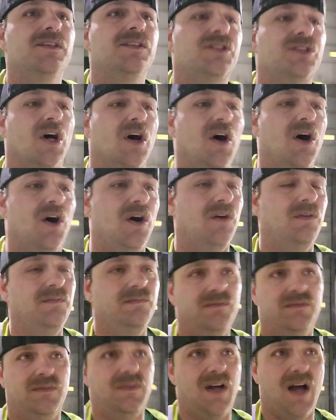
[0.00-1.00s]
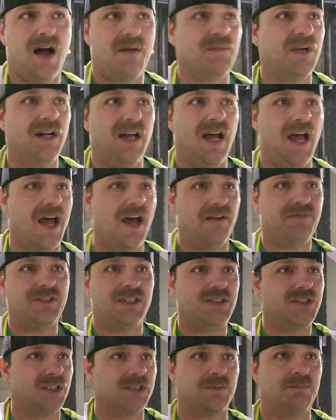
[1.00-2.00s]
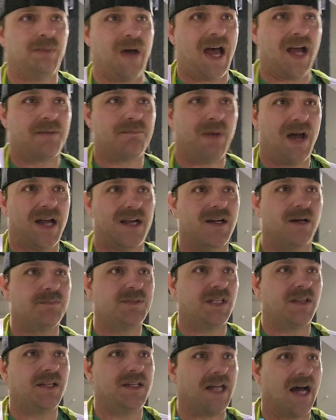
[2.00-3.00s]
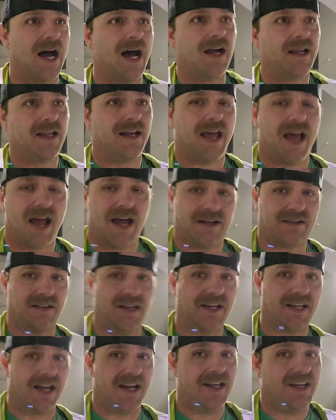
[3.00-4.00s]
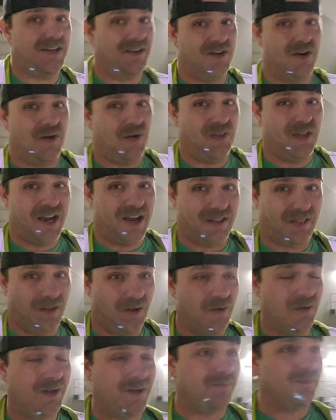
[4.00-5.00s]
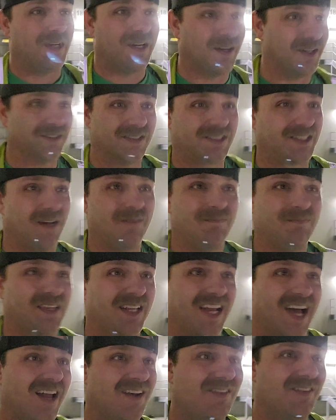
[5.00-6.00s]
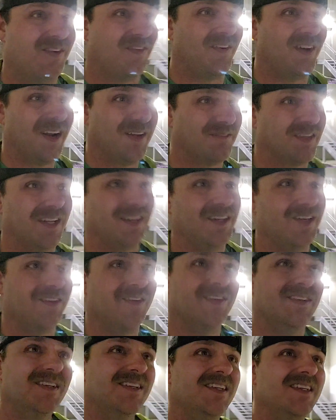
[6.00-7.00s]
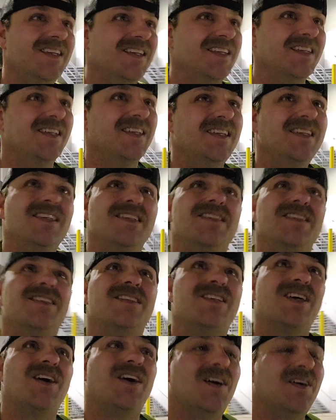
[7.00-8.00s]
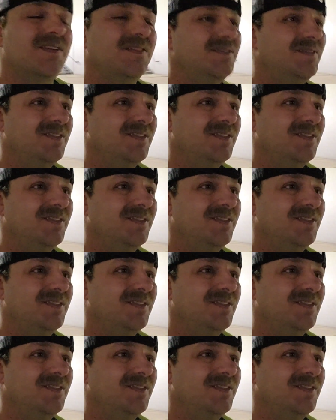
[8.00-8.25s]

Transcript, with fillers: So I'm gonna have to just back back up to the dock and act like I didn't know they unloaded me or something. I don't know what I'm gonna do. So,